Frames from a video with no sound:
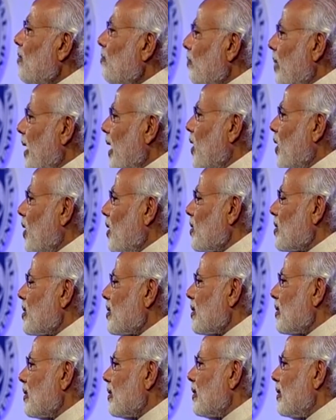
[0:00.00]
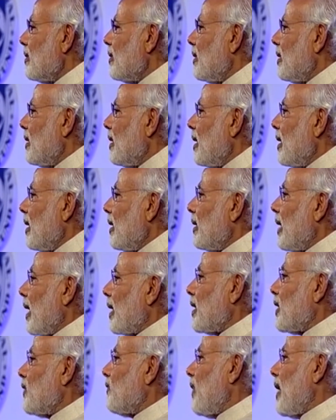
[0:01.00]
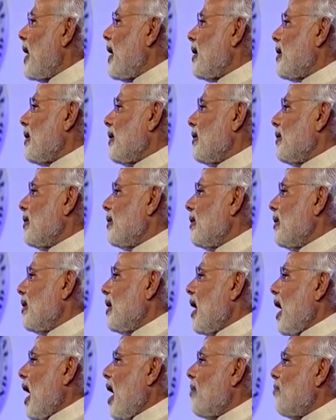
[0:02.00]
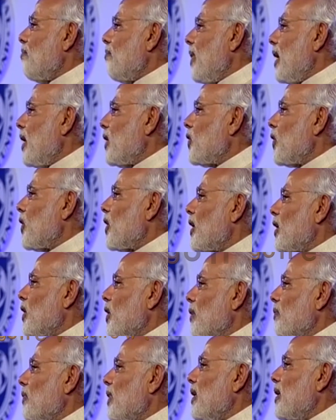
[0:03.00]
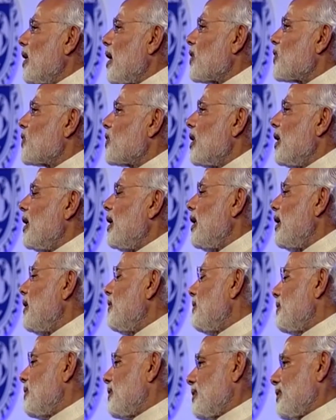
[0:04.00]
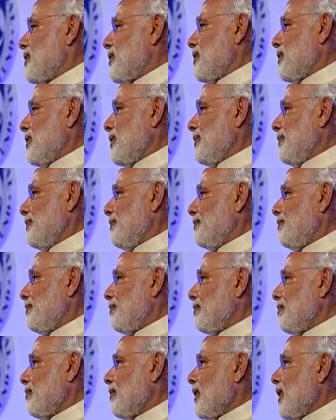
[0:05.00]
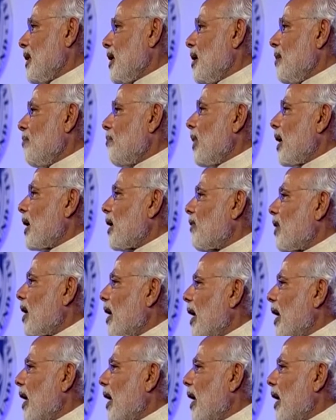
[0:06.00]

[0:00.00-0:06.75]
because that is where a majority of India still lives. But our